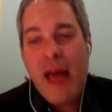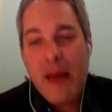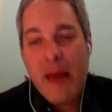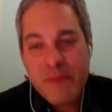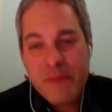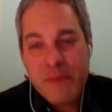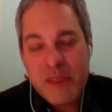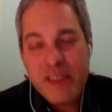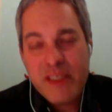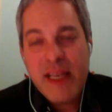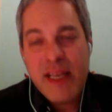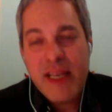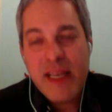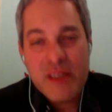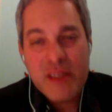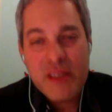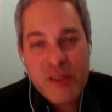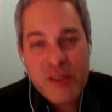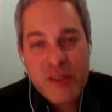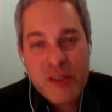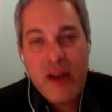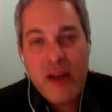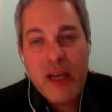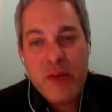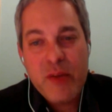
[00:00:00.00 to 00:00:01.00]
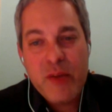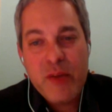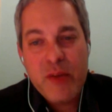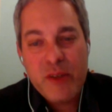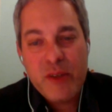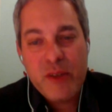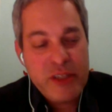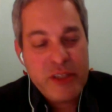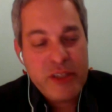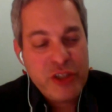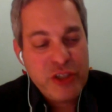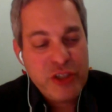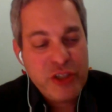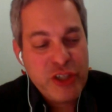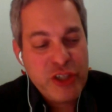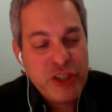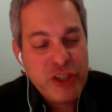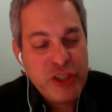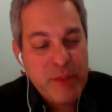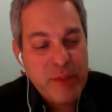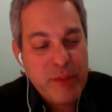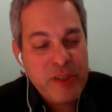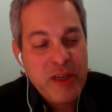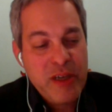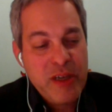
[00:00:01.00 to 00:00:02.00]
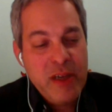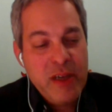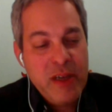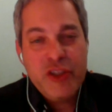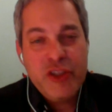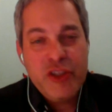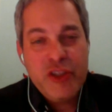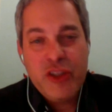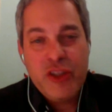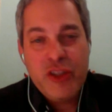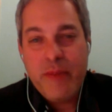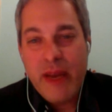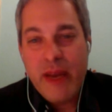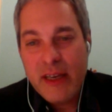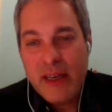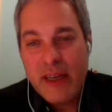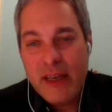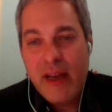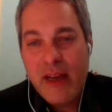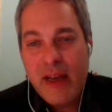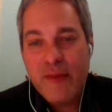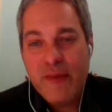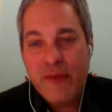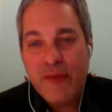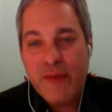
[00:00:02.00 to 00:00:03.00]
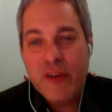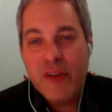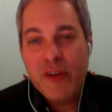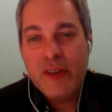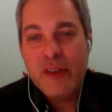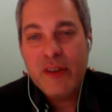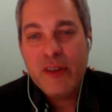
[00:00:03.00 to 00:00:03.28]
satisfying relationships should make an effort